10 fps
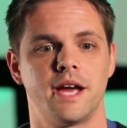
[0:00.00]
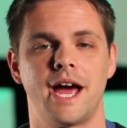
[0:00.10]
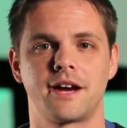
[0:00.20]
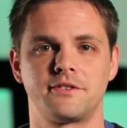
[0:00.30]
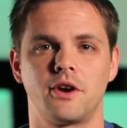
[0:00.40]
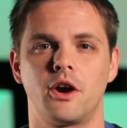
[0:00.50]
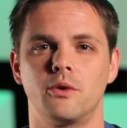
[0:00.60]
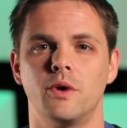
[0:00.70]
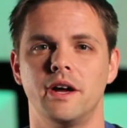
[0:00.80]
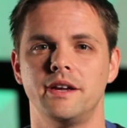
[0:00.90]
act
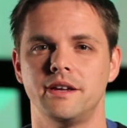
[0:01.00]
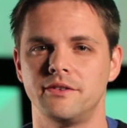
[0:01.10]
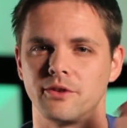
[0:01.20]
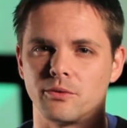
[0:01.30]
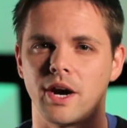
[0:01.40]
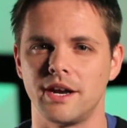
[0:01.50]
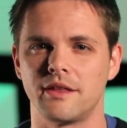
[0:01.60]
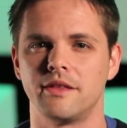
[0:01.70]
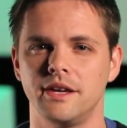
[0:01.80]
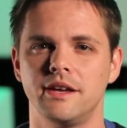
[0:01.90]
our way into
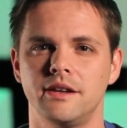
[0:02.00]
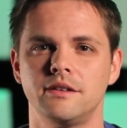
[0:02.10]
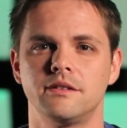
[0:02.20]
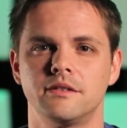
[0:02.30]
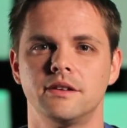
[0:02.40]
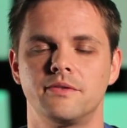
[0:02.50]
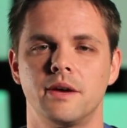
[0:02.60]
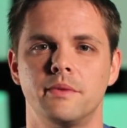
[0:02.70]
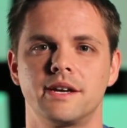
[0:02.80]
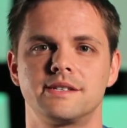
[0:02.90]
right thinking, if
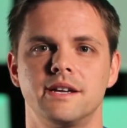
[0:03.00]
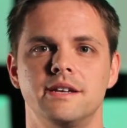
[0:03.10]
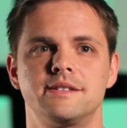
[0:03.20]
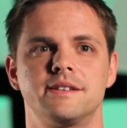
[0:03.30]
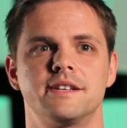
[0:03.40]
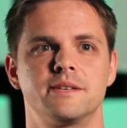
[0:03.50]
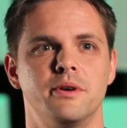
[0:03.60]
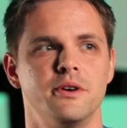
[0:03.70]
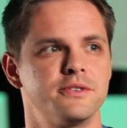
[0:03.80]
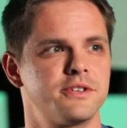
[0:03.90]
that makes sense, as
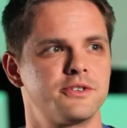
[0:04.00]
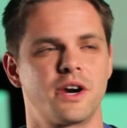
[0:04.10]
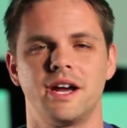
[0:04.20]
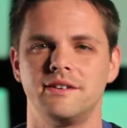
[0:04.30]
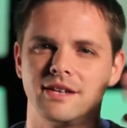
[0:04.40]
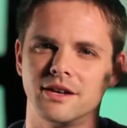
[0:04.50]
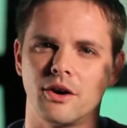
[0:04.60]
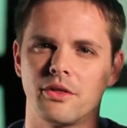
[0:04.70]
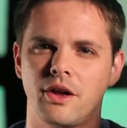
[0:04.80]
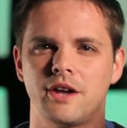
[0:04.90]
opposed to trying to get
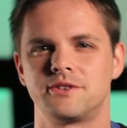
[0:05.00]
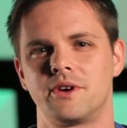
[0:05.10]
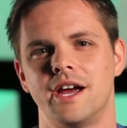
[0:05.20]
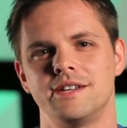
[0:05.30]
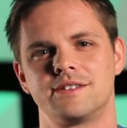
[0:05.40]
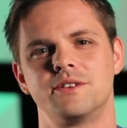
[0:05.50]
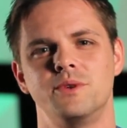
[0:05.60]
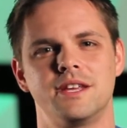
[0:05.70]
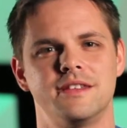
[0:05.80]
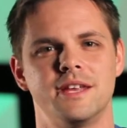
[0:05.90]
our thoughts right so that
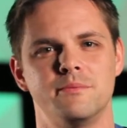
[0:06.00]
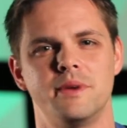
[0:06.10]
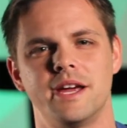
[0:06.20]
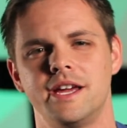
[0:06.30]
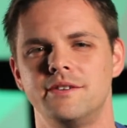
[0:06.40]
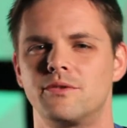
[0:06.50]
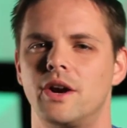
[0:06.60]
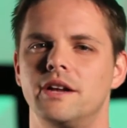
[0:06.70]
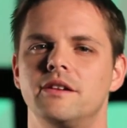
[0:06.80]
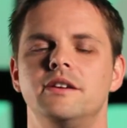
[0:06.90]
we can then behave
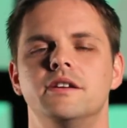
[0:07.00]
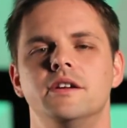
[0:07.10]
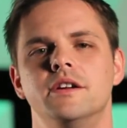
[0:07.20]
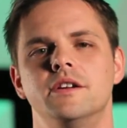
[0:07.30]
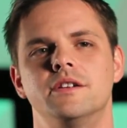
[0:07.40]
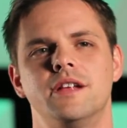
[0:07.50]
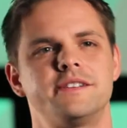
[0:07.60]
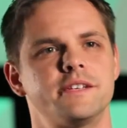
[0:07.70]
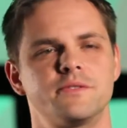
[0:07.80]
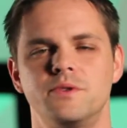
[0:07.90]
rightly. A lot
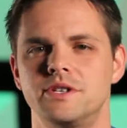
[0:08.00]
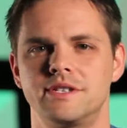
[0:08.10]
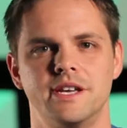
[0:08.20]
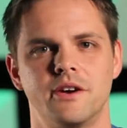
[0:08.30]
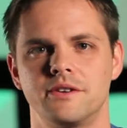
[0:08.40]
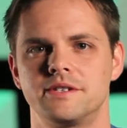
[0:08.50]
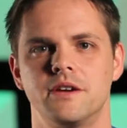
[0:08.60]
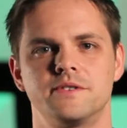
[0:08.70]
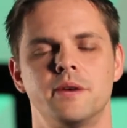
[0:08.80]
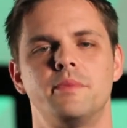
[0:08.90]
of times if we just get
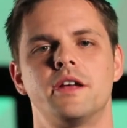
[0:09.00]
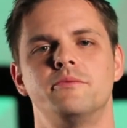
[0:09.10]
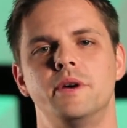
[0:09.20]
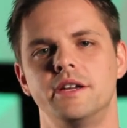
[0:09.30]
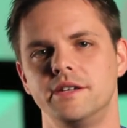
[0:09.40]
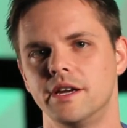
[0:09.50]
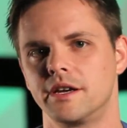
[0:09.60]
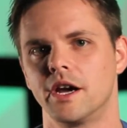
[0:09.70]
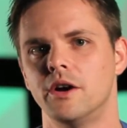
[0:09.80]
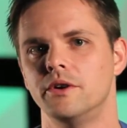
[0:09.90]
ourselves up out of bed and
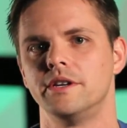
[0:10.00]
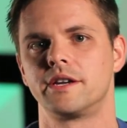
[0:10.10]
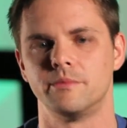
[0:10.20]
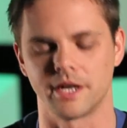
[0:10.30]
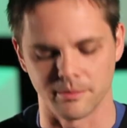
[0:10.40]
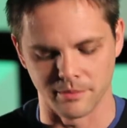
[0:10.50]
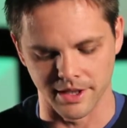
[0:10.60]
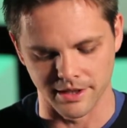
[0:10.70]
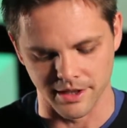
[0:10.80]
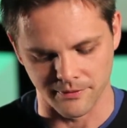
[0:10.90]
get going, it can make a
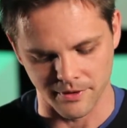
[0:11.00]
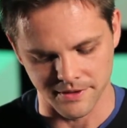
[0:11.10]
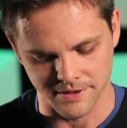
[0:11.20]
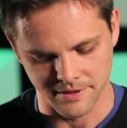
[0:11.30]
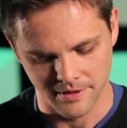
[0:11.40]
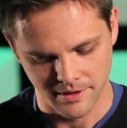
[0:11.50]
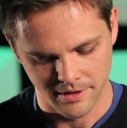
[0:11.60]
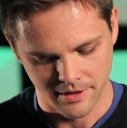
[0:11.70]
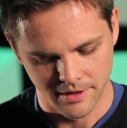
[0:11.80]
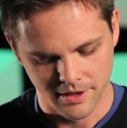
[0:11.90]
big difference.
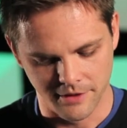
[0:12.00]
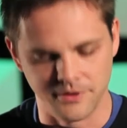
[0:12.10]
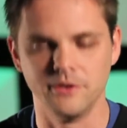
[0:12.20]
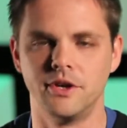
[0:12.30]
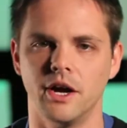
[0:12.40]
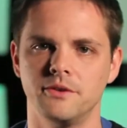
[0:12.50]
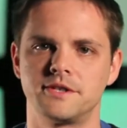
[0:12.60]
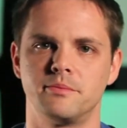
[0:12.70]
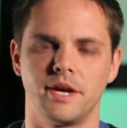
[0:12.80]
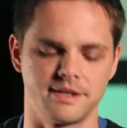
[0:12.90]
A few
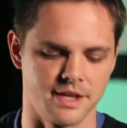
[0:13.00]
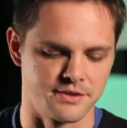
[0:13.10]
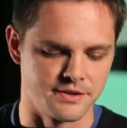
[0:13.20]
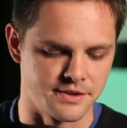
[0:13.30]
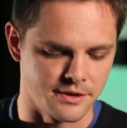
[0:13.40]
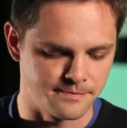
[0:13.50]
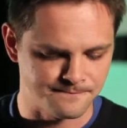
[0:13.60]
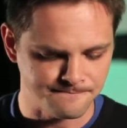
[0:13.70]
don'ts to pay attention to.